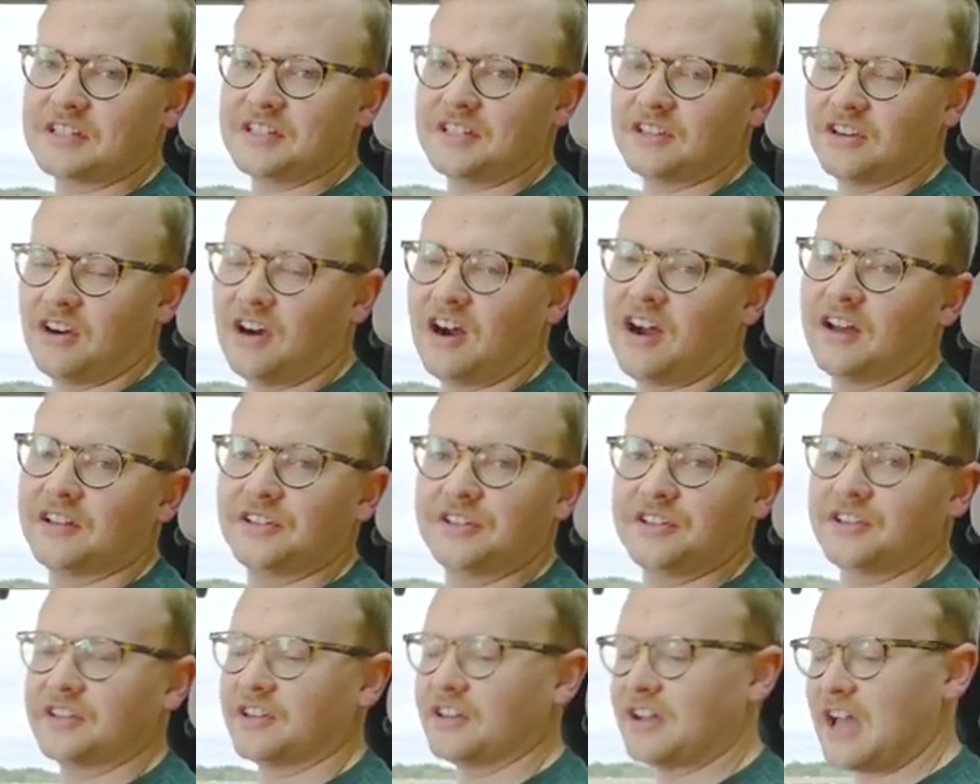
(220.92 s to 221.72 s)
the
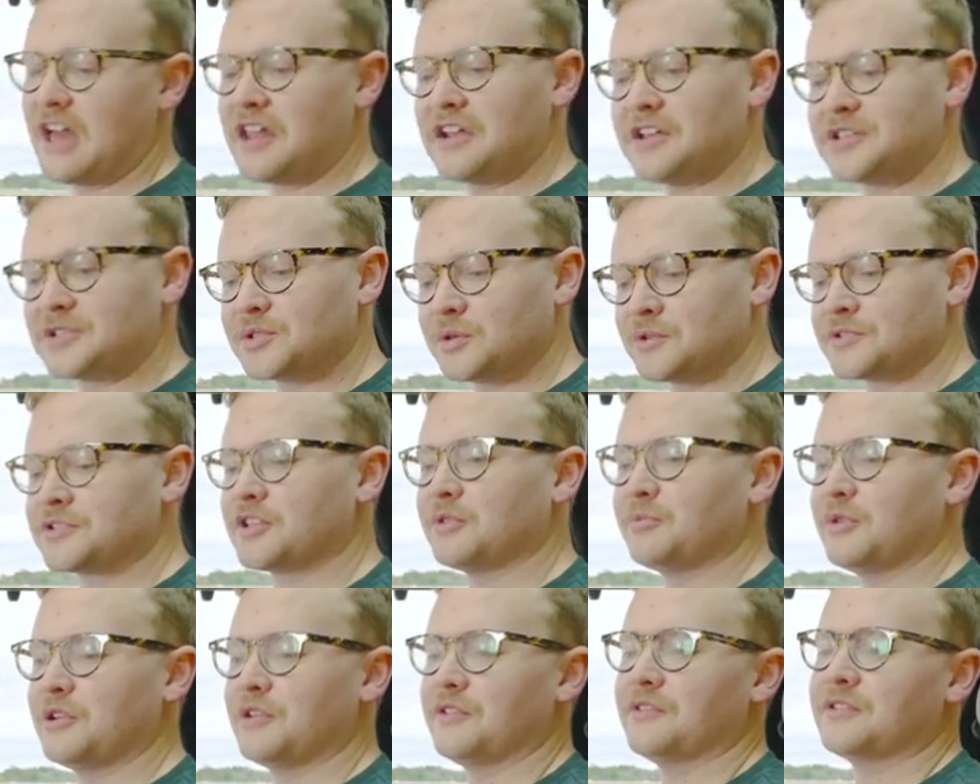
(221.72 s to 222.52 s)
Highlander, and it's
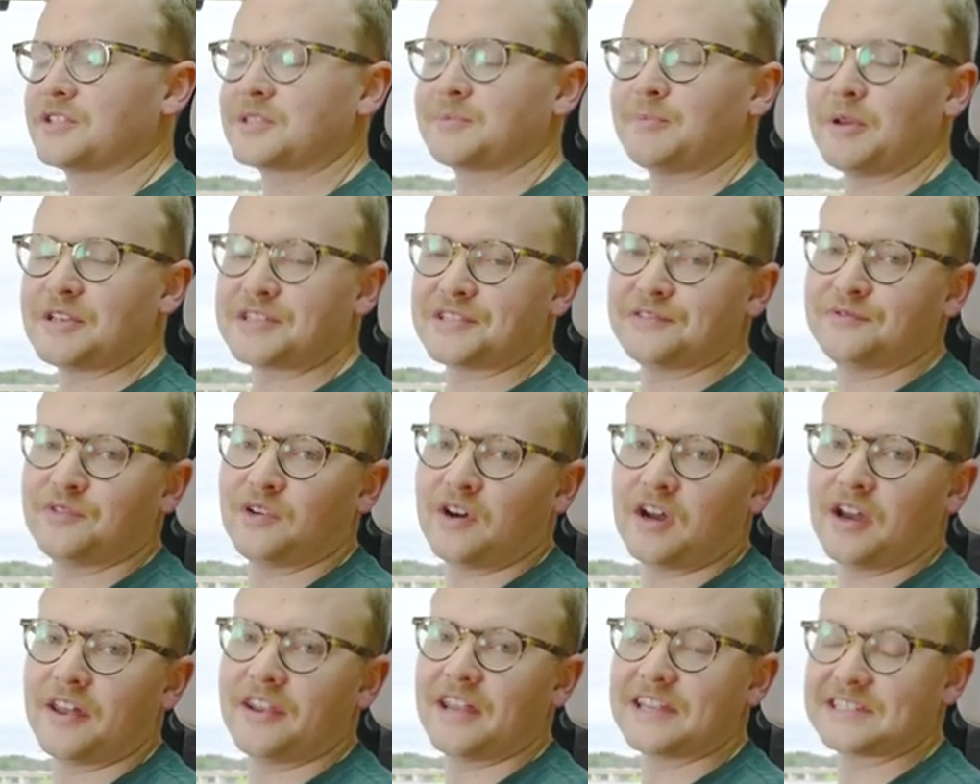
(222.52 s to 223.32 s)
also been
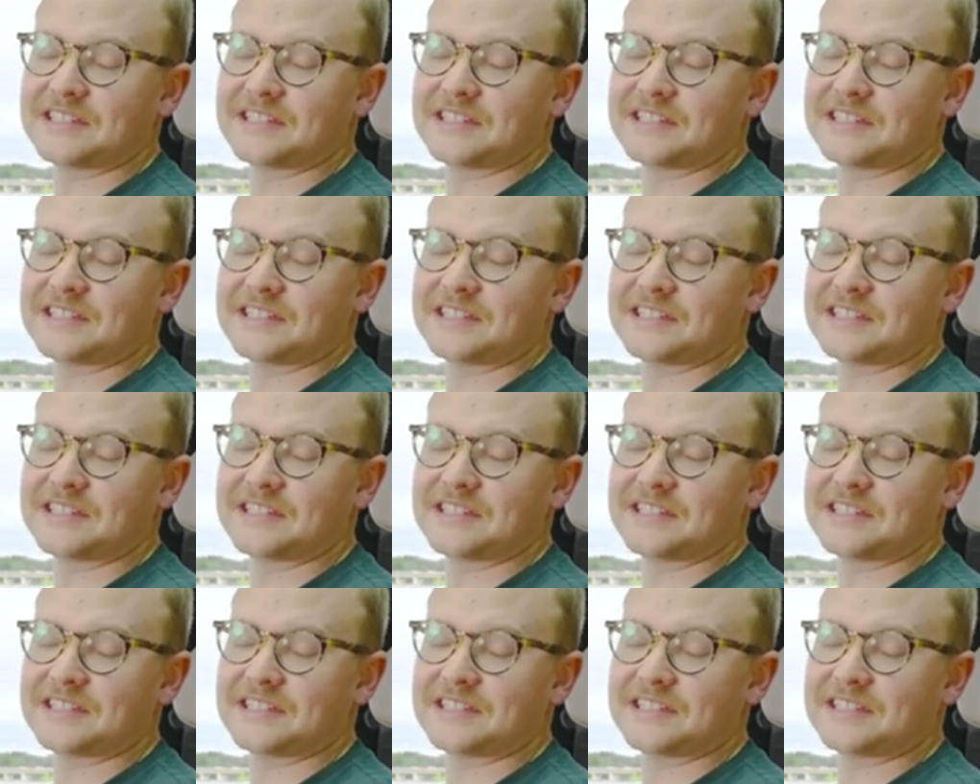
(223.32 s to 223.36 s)
specified